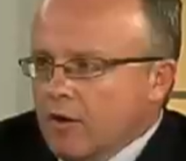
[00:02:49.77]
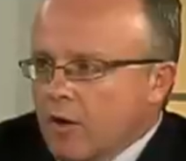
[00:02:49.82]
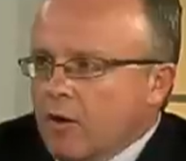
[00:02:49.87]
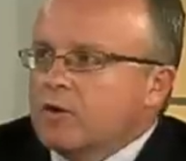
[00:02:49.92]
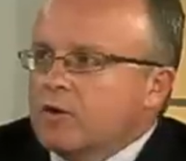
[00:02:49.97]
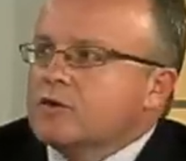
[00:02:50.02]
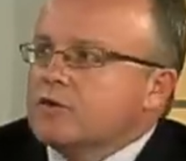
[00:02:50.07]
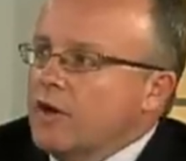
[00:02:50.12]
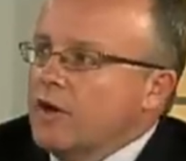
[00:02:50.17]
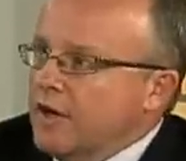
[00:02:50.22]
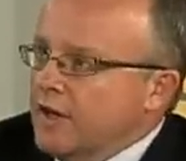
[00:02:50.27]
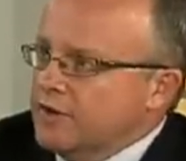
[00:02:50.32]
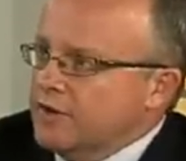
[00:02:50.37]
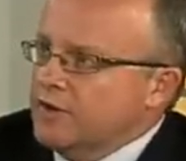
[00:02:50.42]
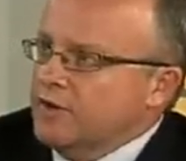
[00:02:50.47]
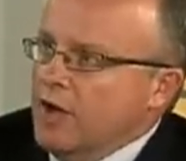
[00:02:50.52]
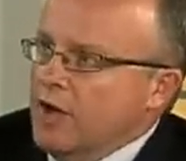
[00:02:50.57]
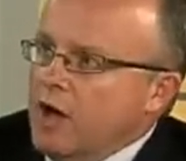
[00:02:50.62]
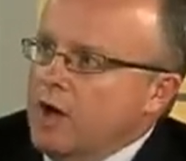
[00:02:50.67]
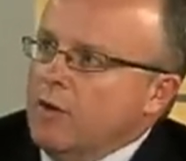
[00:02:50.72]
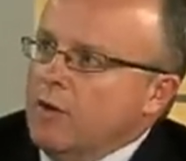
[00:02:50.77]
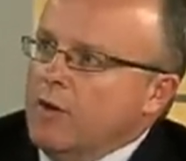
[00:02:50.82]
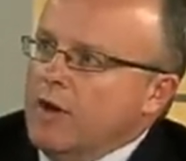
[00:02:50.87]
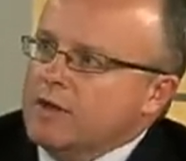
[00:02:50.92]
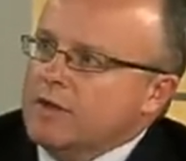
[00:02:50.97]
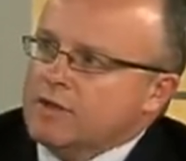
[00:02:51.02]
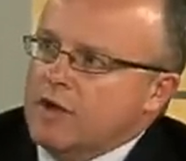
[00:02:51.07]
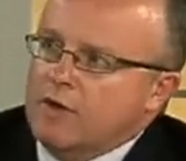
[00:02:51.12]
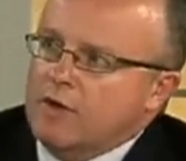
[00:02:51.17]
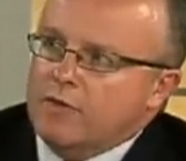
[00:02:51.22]
Austrade, as you know,
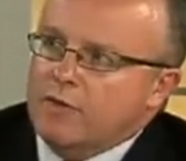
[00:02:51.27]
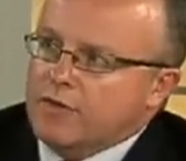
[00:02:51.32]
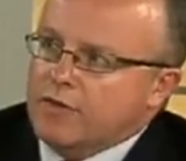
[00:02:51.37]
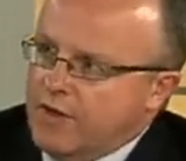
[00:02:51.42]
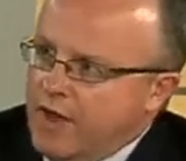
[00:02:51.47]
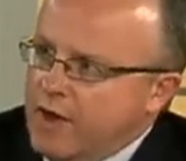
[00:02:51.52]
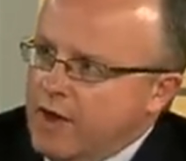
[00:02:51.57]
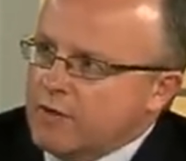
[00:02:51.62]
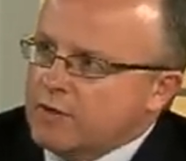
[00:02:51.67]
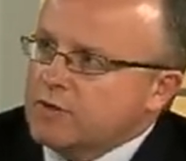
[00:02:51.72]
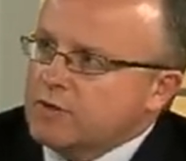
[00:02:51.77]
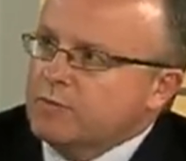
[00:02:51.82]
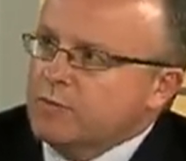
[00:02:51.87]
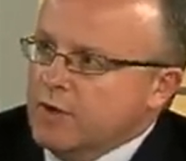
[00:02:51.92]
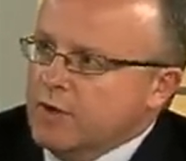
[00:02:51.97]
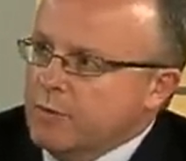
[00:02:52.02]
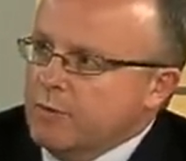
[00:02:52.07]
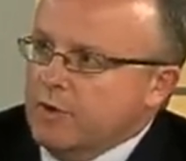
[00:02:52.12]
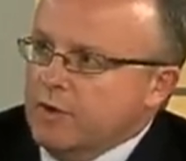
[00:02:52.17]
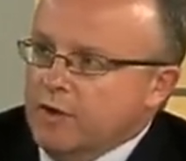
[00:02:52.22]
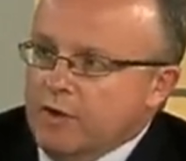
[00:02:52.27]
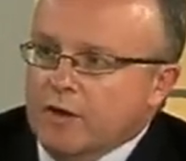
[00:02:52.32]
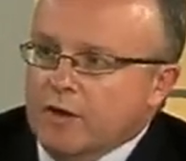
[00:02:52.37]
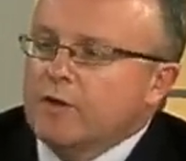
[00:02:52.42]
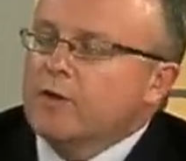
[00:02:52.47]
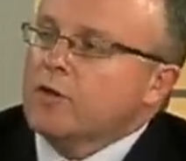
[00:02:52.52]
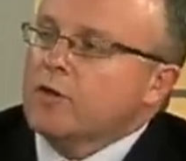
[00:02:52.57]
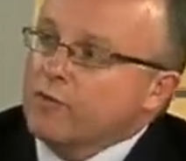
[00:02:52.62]
has over 1,000 people in it.